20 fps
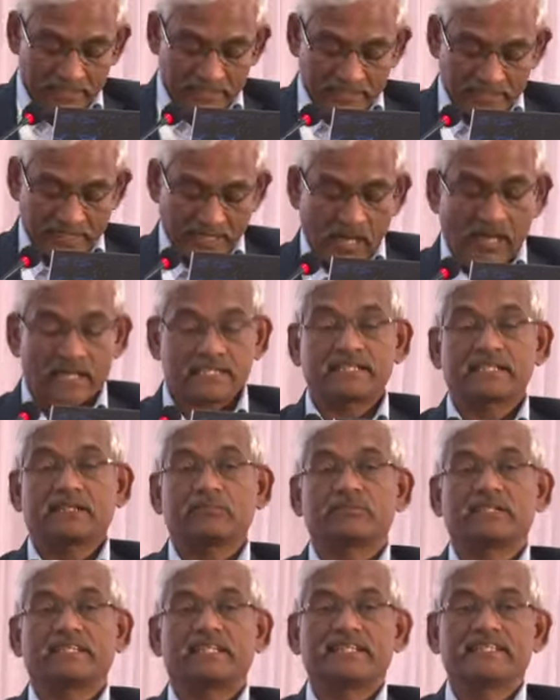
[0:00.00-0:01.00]
the cause
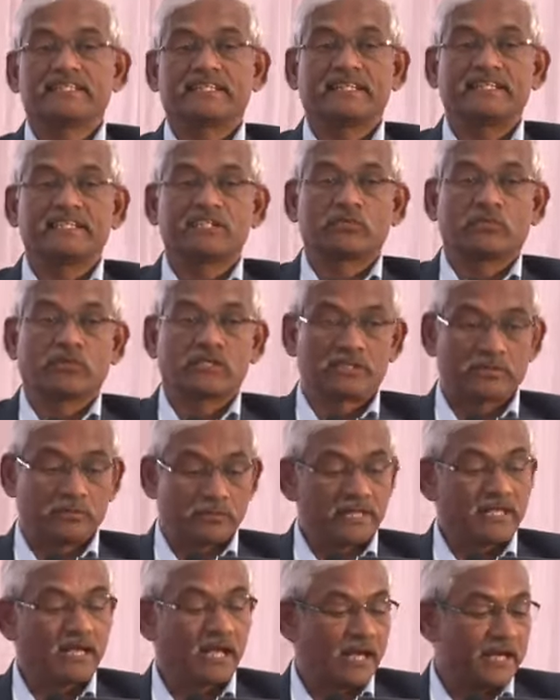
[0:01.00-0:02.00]
of the disease was
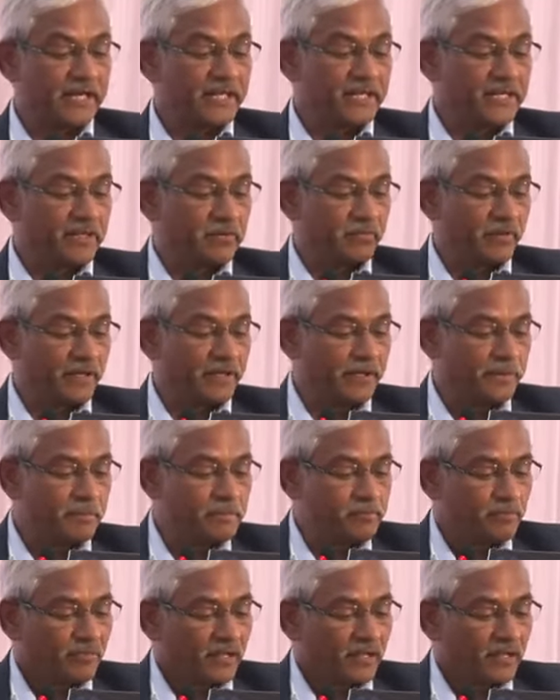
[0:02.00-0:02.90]
been identified